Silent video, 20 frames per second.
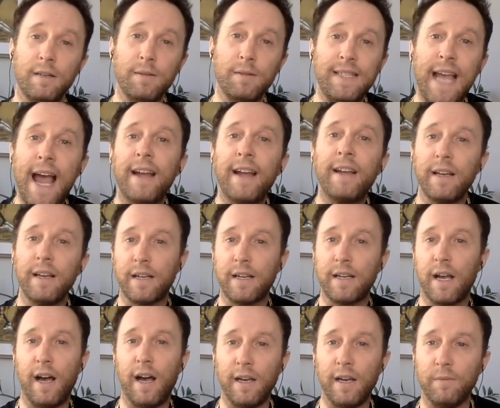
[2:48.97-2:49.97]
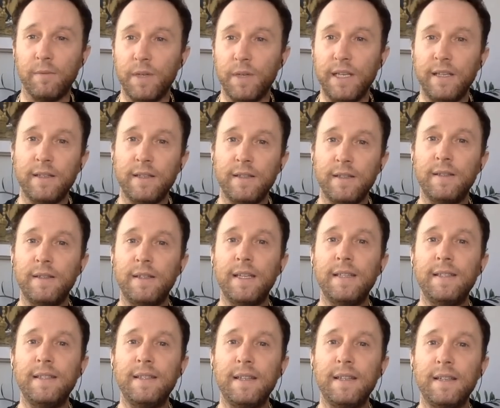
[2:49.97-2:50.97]
tech economy,
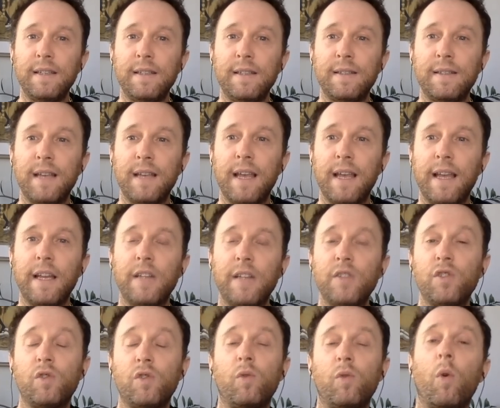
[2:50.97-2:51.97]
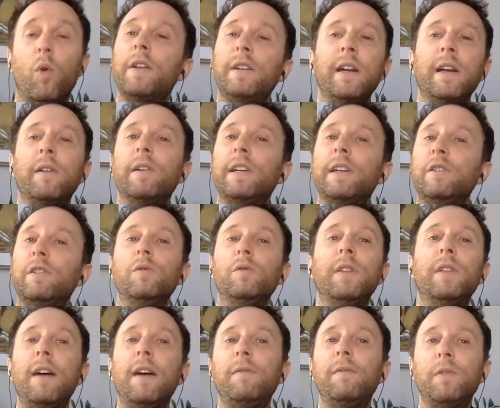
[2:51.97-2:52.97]
this is an extraordinary
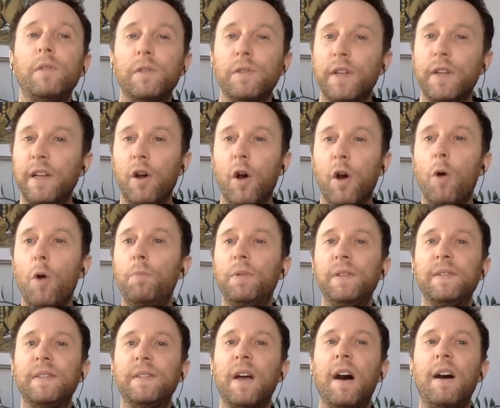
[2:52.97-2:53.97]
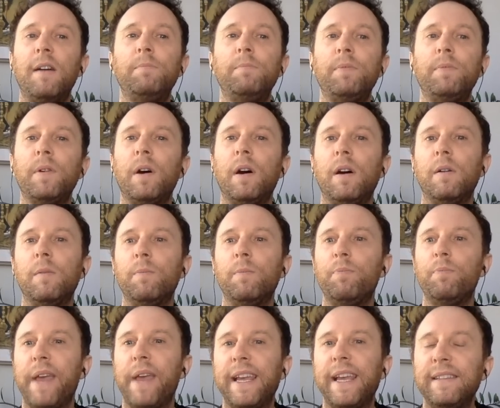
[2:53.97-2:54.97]
new level that opens up um,
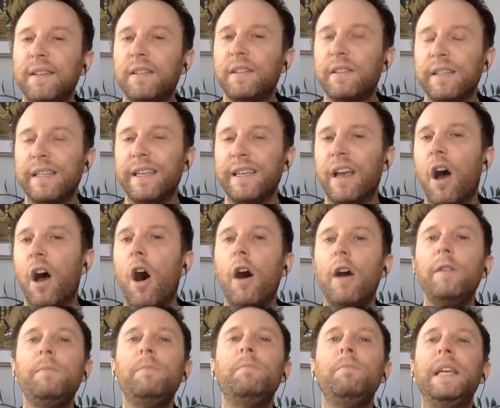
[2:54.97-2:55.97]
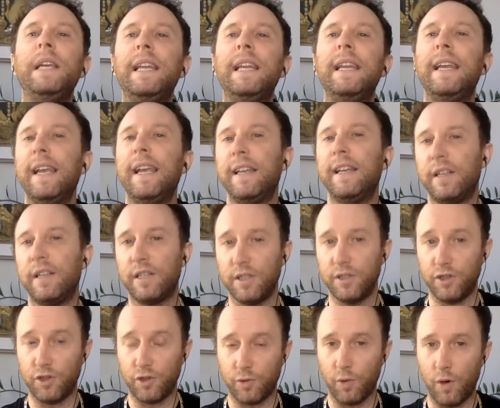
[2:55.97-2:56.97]
basically unmediated
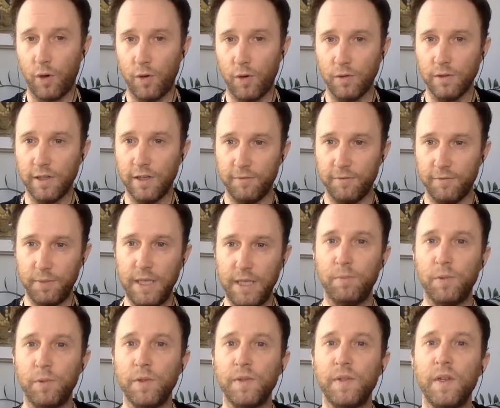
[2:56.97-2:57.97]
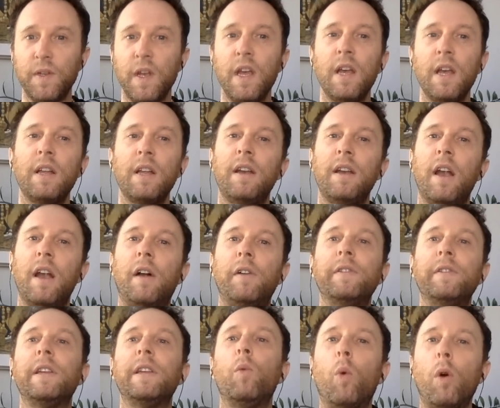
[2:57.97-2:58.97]
control of people's not
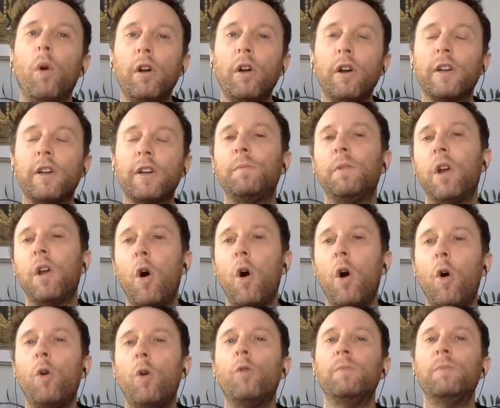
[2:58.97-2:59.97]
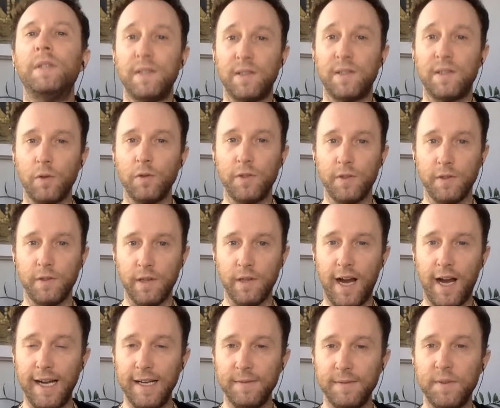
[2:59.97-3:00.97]
only work but home and social
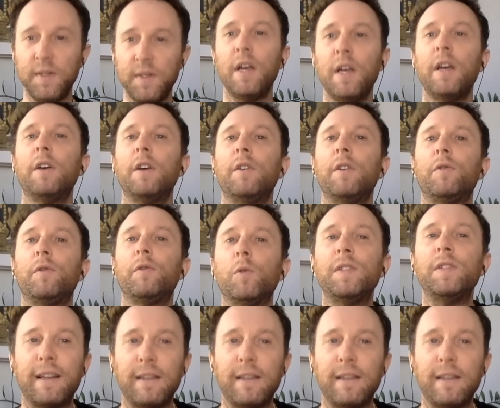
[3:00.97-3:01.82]
lives through